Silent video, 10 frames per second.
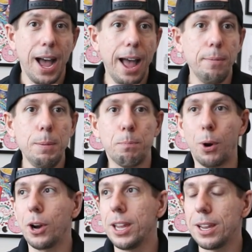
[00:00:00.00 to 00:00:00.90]
I've been
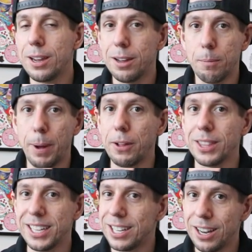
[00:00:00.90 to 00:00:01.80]
barking about
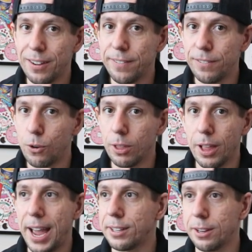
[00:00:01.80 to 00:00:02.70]
this stuff for the
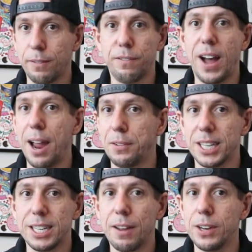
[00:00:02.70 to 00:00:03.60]
last like five to
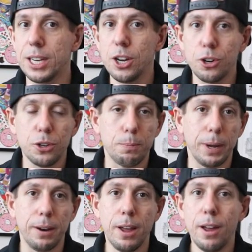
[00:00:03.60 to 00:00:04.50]
seven years,
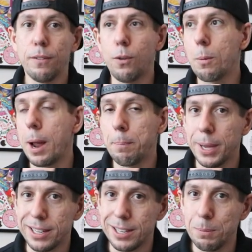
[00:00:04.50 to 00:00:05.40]
but for my
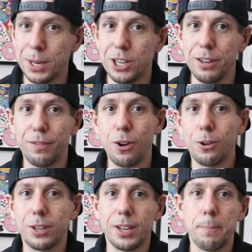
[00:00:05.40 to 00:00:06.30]
big CPG
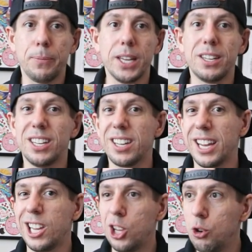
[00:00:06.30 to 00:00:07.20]
folks, it's this
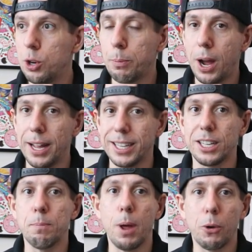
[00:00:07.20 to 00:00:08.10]
like huge pot
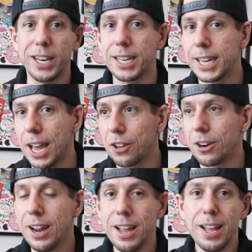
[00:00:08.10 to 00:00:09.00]
that's melting
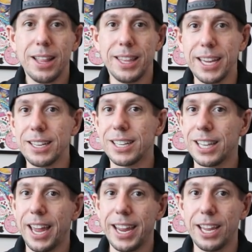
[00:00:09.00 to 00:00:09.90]
together things
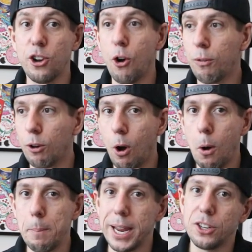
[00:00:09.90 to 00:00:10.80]
like an
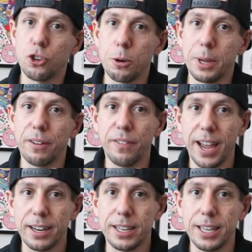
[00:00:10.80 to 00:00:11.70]
overall mainstreaming
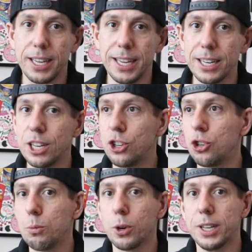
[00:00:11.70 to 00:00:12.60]
effect in
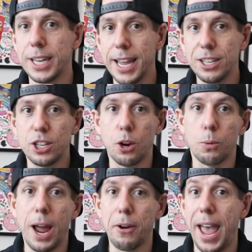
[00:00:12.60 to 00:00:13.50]
consumer intents
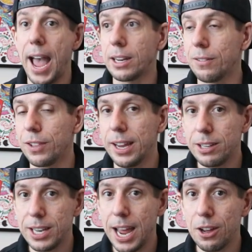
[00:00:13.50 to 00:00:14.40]
around active
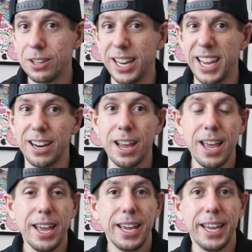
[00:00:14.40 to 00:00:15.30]
lifestyles and
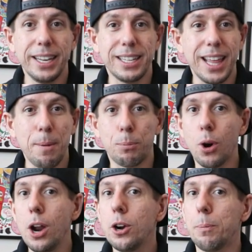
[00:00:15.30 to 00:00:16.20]
it's that
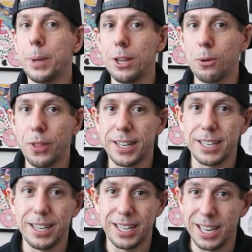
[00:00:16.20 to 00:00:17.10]
broader appeal
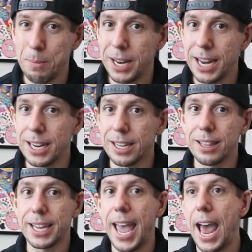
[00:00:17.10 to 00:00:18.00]
that's disseminating
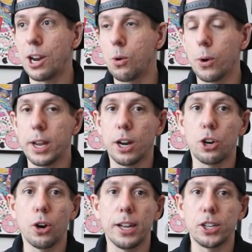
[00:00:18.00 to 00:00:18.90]
the category
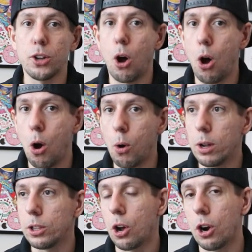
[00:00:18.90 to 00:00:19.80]
across
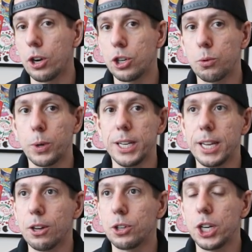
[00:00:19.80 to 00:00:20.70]
all large
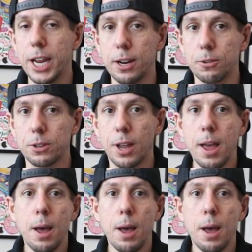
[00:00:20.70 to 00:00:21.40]
retail channels.